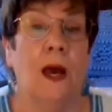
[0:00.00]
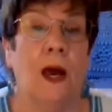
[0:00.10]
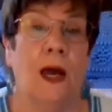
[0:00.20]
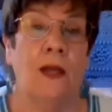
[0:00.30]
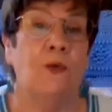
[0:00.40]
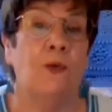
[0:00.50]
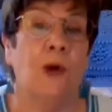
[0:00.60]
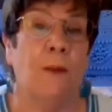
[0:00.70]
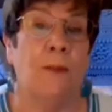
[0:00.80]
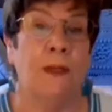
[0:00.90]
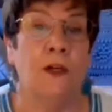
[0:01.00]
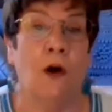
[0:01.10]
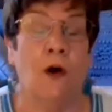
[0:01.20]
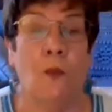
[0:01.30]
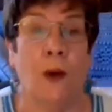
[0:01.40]
I grew up in an
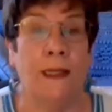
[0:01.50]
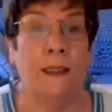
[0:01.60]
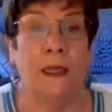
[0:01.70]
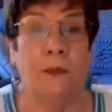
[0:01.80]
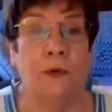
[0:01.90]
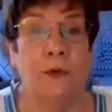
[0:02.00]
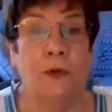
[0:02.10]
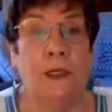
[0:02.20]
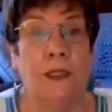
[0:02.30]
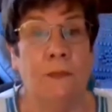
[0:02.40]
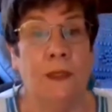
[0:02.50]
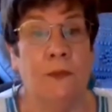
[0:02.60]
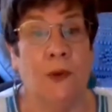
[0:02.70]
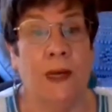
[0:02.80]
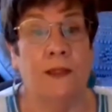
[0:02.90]
all-white neighborhood in the
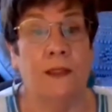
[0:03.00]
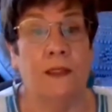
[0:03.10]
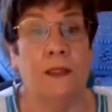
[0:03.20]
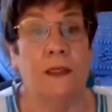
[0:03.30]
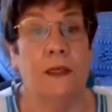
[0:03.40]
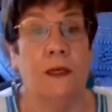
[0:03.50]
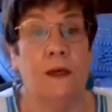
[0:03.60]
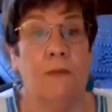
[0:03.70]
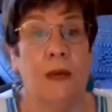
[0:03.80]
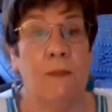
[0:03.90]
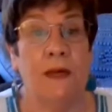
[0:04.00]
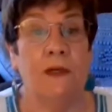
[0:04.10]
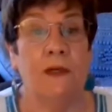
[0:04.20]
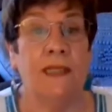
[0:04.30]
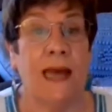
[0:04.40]
Midwest. My
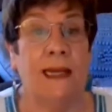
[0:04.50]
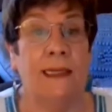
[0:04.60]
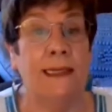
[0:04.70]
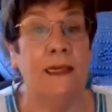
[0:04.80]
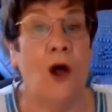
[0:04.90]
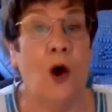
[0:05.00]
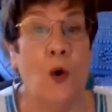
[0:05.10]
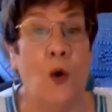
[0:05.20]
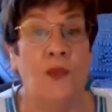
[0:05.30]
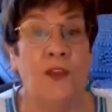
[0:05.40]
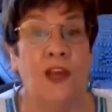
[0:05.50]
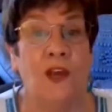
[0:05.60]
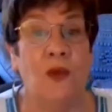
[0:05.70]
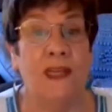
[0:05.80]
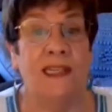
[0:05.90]
parents had a little home that they
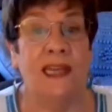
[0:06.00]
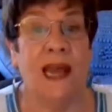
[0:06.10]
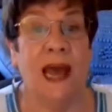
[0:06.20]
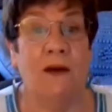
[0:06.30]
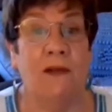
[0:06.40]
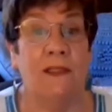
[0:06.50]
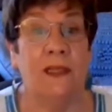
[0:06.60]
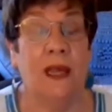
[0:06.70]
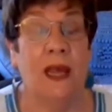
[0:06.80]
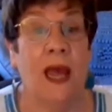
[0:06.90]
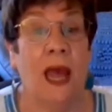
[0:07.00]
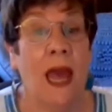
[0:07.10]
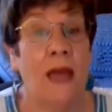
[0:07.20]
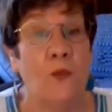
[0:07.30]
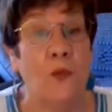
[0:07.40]
rented out.
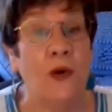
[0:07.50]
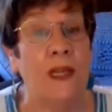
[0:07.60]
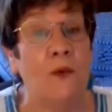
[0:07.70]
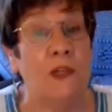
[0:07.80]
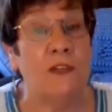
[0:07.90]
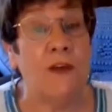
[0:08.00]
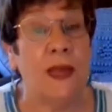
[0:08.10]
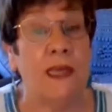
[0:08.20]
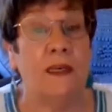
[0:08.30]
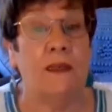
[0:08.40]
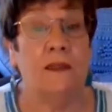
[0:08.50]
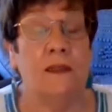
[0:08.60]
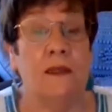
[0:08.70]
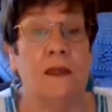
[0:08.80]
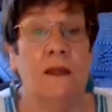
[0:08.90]
And when it was vacant,
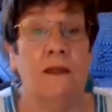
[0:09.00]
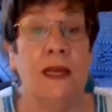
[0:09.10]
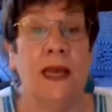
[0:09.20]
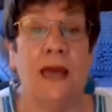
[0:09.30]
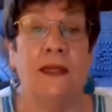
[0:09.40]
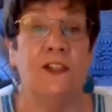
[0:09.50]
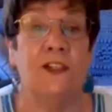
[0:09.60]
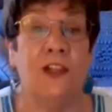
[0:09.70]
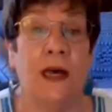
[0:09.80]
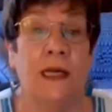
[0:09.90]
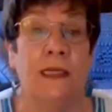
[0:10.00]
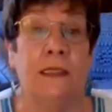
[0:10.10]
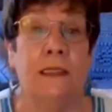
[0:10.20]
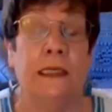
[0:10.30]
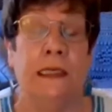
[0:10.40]
they had a signed
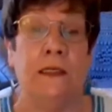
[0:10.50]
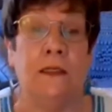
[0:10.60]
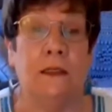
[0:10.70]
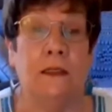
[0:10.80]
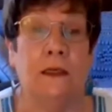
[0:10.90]
lease.